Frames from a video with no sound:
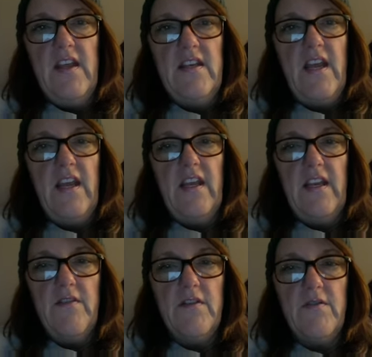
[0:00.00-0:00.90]

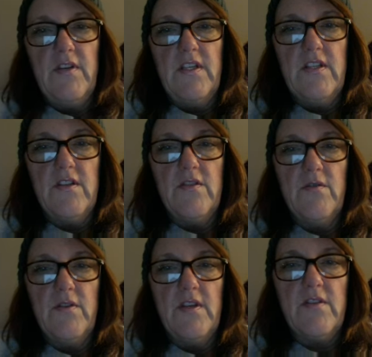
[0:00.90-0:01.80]
-3, 2
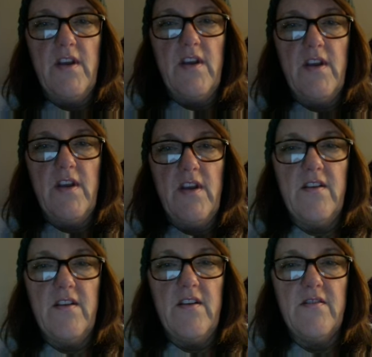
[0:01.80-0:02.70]
is right here,
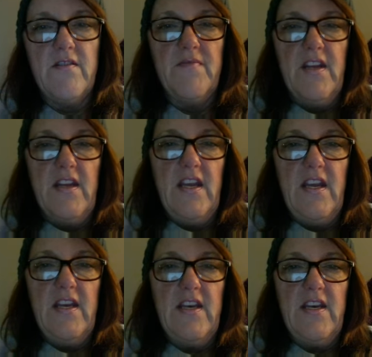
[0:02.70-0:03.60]

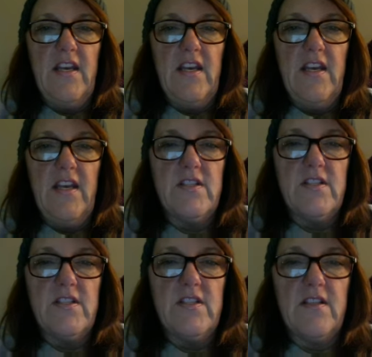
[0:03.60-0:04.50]
and
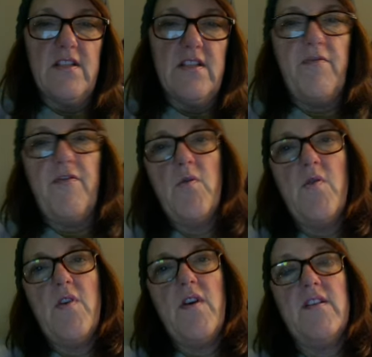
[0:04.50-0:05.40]
-6,
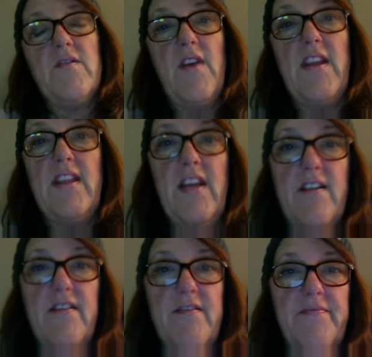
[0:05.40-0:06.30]
4 is right there.
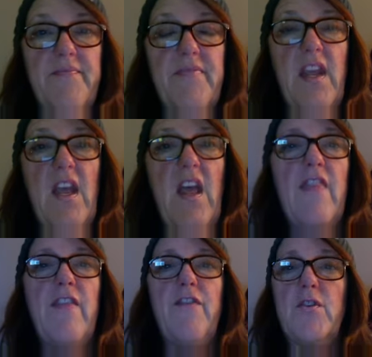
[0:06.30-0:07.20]

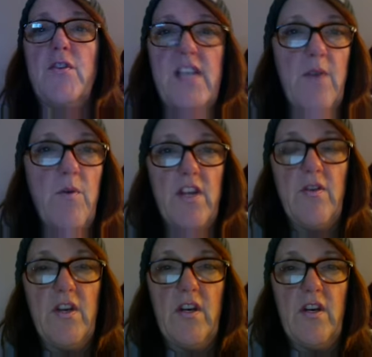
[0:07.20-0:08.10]
The first thing I want you
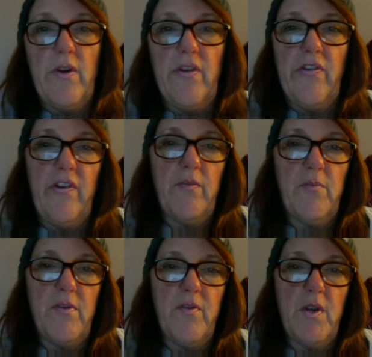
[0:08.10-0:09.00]
to notice is
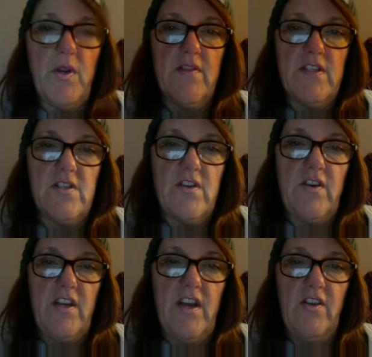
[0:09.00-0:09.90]
before you even start
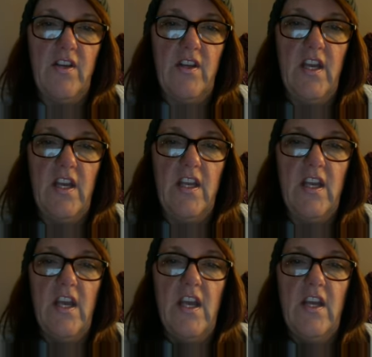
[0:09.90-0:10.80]
calculating,
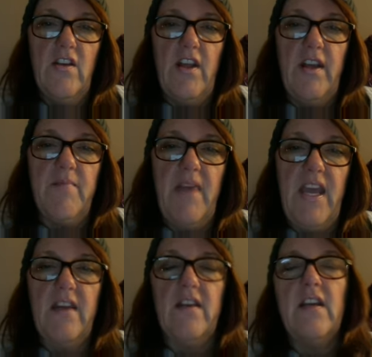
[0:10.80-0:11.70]
you're like,
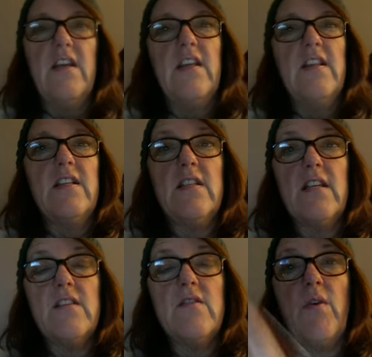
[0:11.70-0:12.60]
man, this
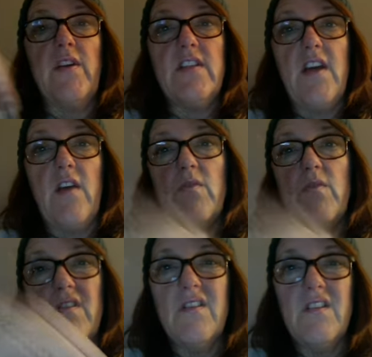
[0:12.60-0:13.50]
thing's going downward.